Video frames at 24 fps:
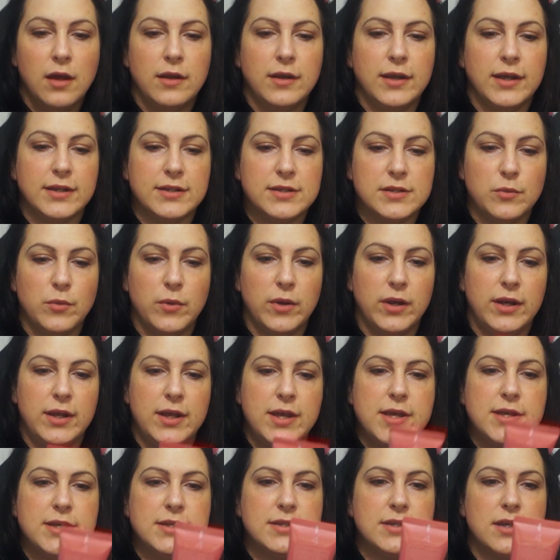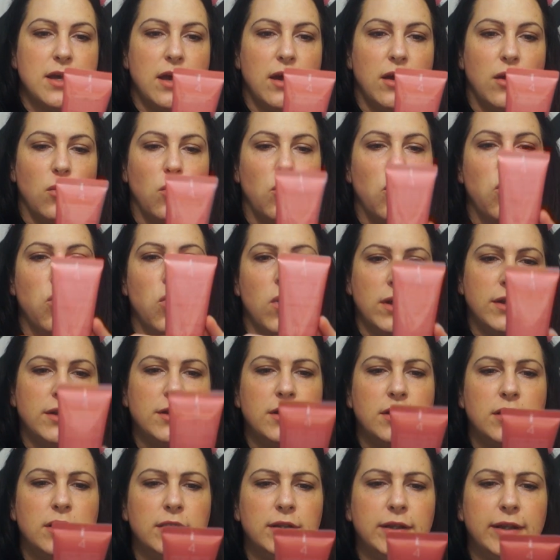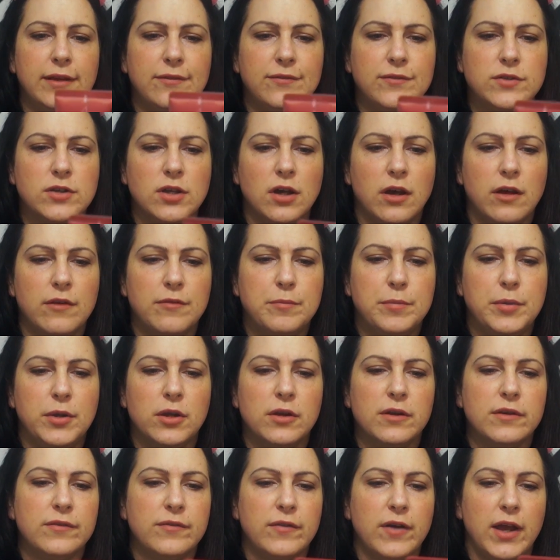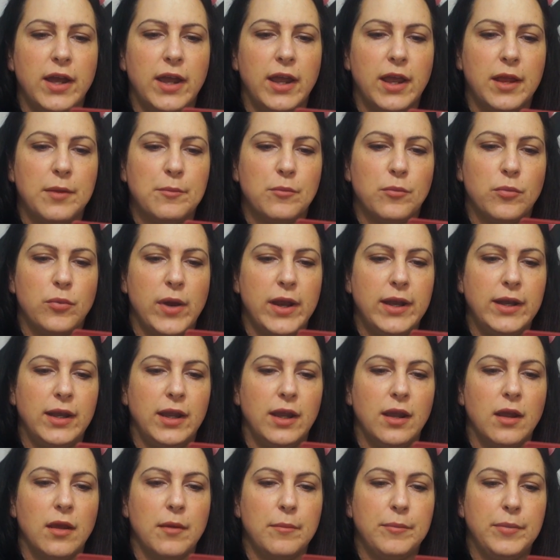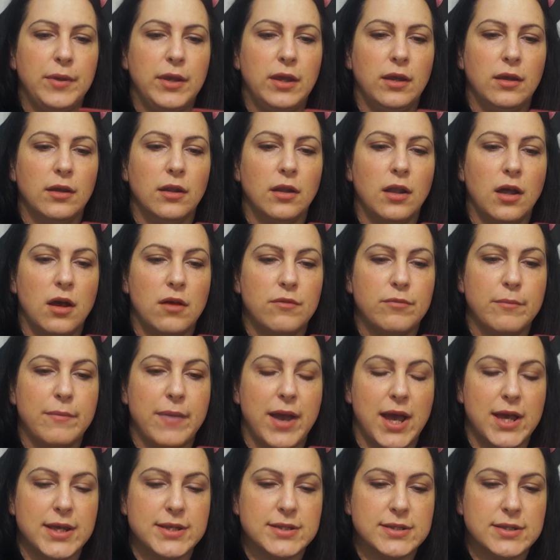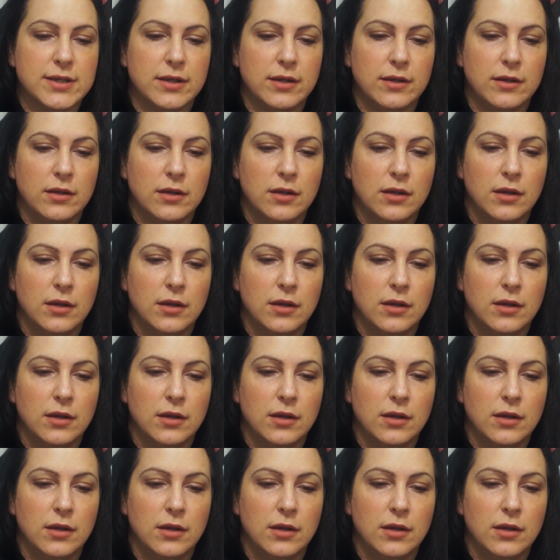Next one is a Wonder Lift Off Purifying and Brightening Peel Off Mask.